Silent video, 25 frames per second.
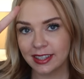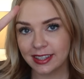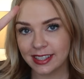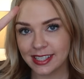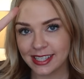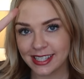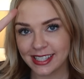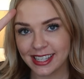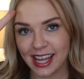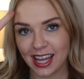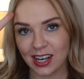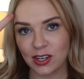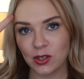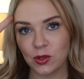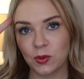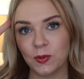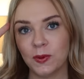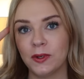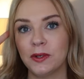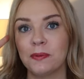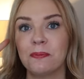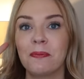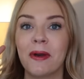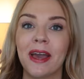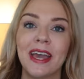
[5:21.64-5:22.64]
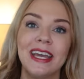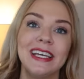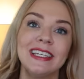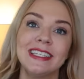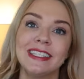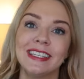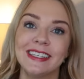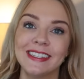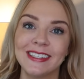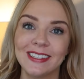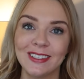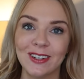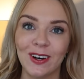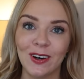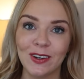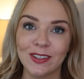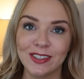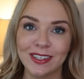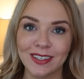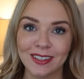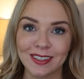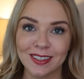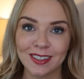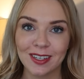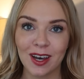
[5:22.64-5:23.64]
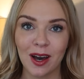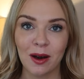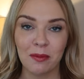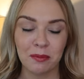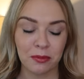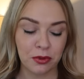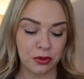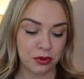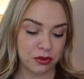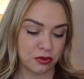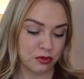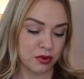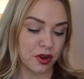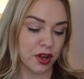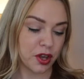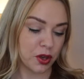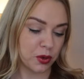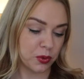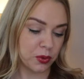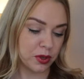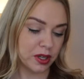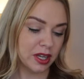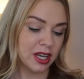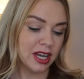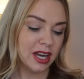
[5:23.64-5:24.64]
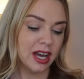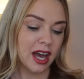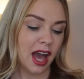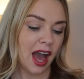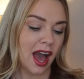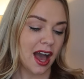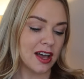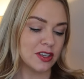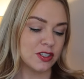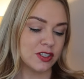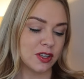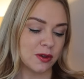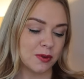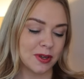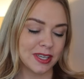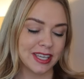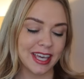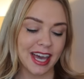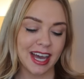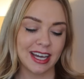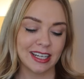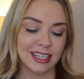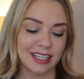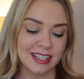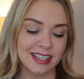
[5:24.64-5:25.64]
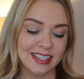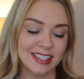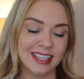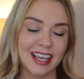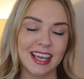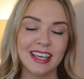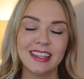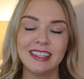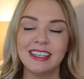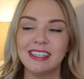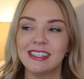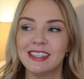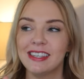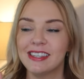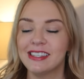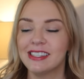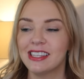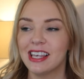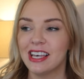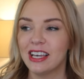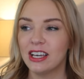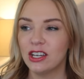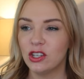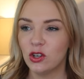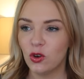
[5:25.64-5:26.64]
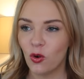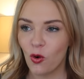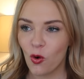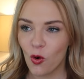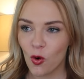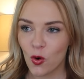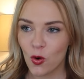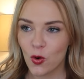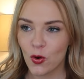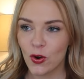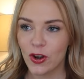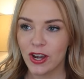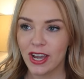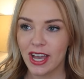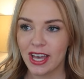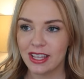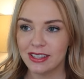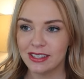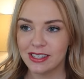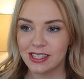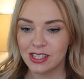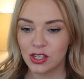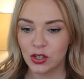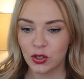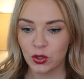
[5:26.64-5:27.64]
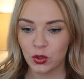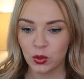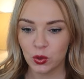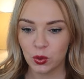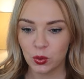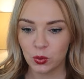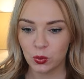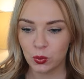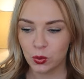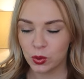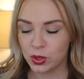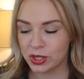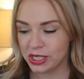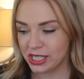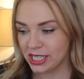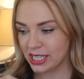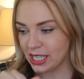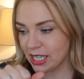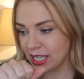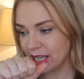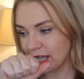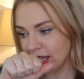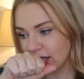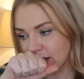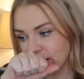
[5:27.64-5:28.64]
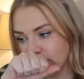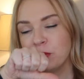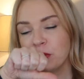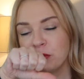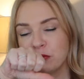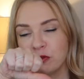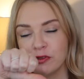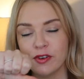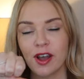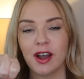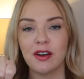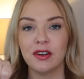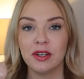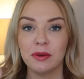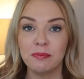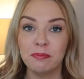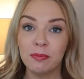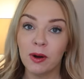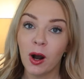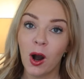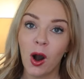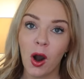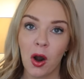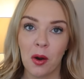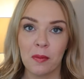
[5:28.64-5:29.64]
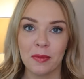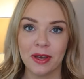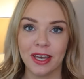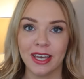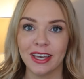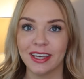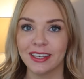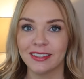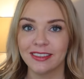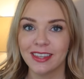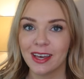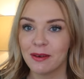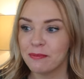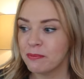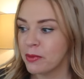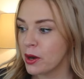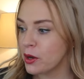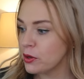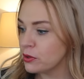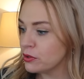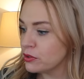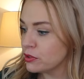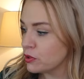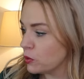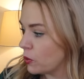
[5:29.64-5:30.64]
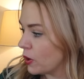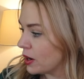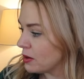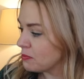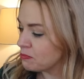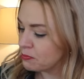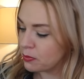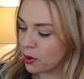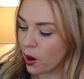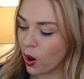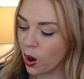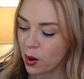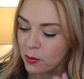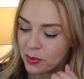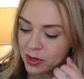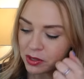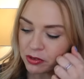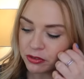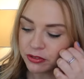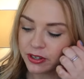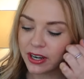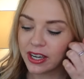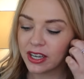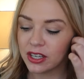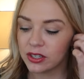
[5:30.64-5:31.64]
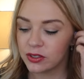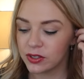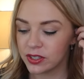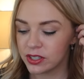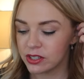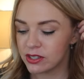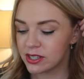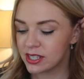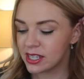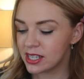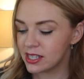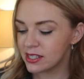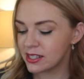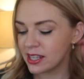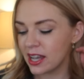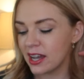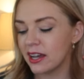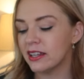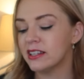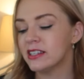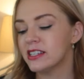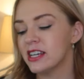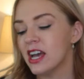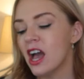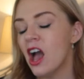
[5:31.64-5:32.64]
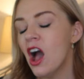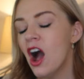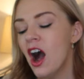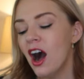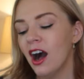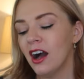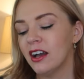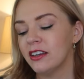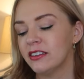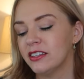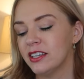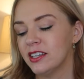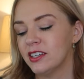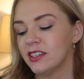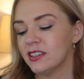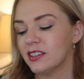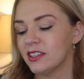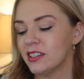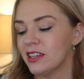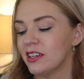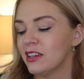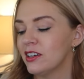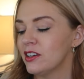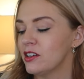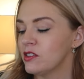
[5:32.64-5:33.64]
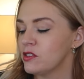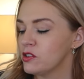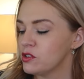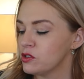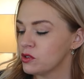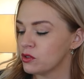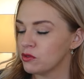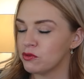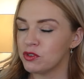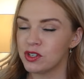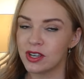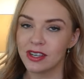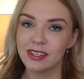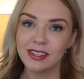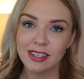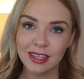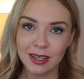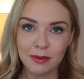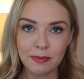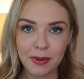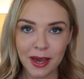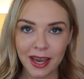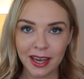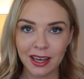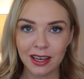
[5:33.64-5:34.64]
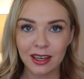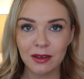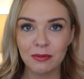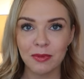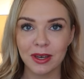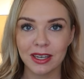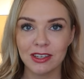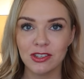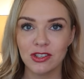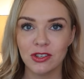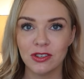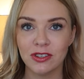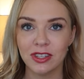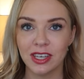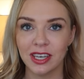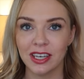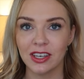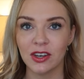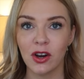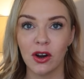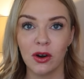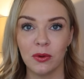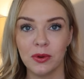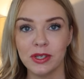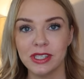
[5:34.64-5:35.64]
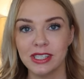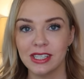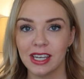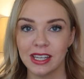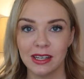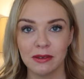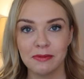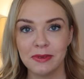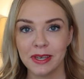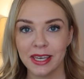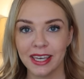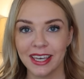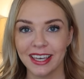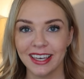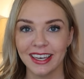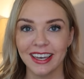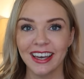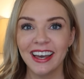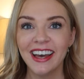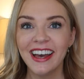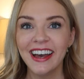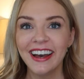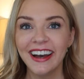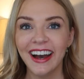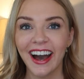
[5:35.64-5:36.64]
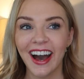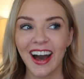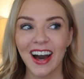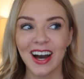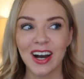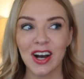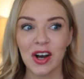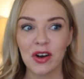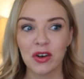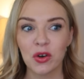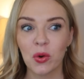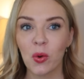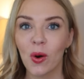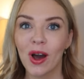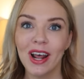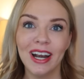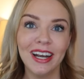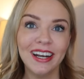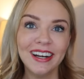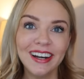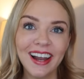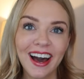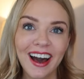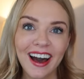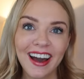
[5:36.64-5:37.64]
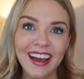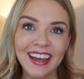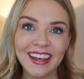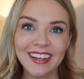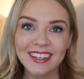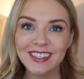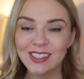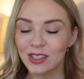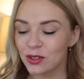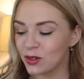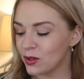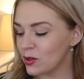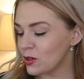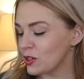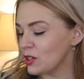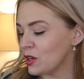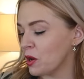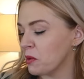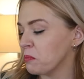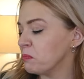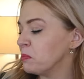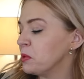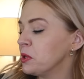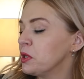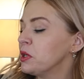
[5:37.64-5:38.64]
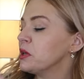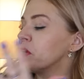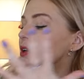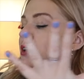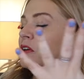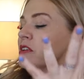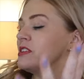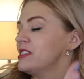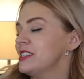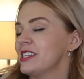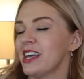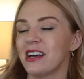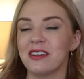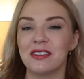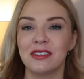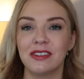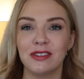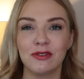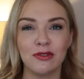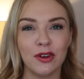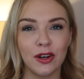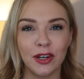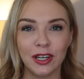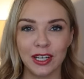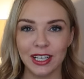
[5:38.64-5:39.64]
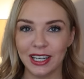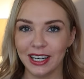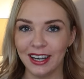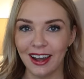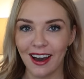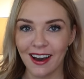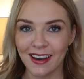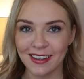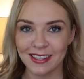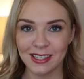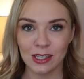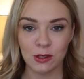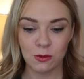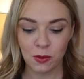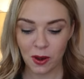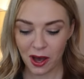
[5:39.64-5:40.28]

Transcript: the sandalwood base is starting to come through. So again, I'd say this is like an oriental, woody, but very balmy. They're both quite balmy fragrances. And I think the sort of dusky pink makes you think, oh, it's gonna be quite light, or, you know, pure sounds very light as